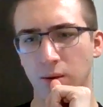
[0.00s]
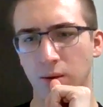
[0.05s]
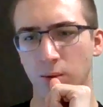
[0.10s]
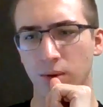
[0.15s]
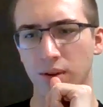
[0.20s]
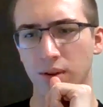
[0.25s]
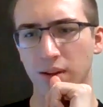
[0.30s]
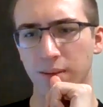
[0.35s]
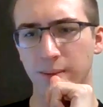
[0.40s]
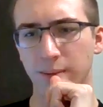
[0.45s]

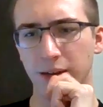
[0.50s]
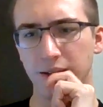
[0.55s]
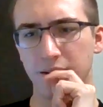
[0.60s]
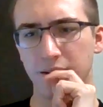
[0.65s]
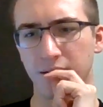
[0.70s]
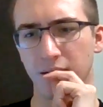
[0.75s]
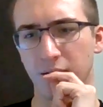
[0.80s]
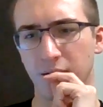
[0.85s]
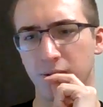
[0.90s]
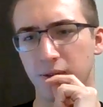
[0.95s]
Will I
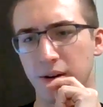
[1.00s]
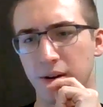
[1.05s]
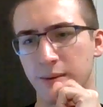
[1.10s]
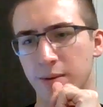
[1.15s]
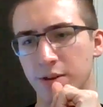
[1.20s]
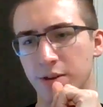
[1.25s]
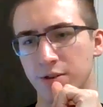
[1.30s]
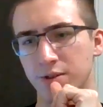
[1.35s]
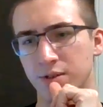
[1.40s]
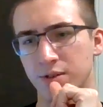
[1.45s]
make other
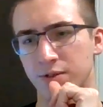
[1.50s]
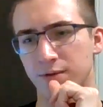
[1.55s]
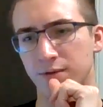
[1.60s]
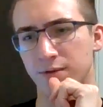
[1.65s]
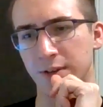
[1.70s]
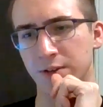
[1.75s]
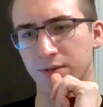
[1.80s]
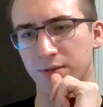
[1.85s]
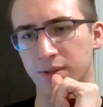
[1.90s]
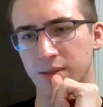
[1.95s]
animations
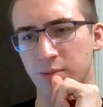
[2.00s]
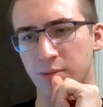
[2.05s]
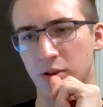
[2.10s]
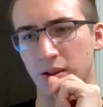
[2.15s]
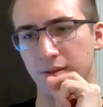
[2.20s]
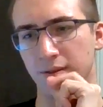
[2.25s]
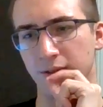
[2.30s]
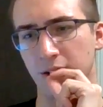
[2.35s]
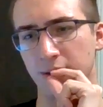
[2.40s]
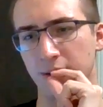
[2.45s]
featuring the
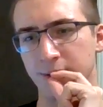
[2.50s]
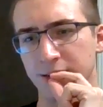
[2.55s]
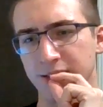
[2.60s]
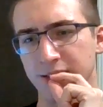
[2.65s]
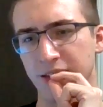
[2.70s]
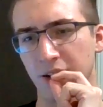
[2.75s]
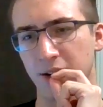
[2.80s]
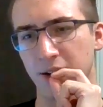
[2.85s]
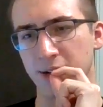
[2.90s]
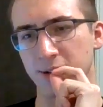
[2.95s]
Brawl of the
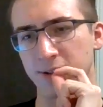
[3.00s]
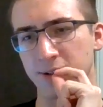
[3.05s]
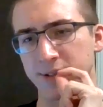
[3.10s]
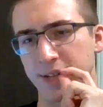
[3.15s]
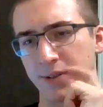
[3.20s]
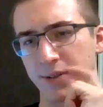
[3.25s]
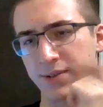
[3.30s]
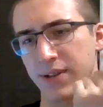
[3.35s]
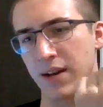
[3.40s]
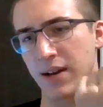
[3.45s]
Objects characters
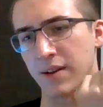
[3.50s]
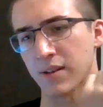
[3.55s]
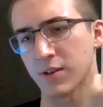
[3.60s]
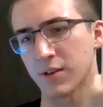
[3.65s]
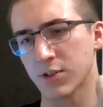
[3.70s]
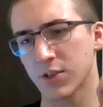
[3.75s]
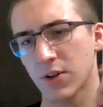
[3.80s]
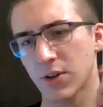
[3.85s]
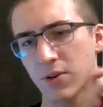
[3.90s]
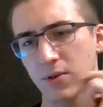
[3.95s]
outside of the
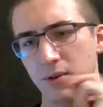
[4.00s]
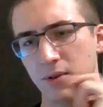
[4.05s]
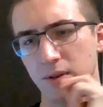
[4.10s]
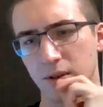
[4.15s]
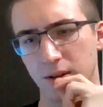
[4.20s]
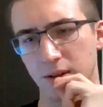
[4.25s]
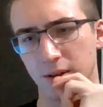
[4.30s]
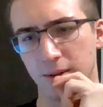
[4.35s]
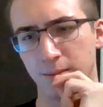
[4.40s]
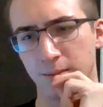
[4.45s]
show?
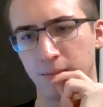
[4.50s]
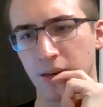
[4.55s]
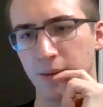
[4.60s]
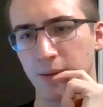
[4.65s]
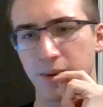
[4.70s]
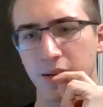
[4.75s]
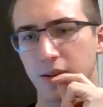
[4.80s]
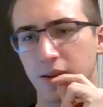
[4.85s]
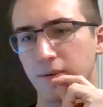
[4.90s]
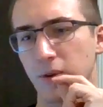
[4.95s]

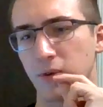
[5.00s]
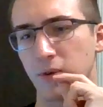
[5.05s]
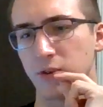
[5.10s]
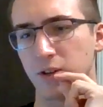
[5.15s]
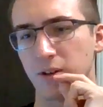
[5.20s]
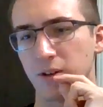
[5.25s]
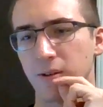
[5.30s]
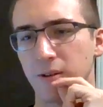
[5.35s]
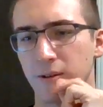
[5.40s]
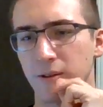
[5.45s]
Maybe in the
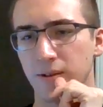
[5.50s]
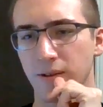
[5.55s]
future.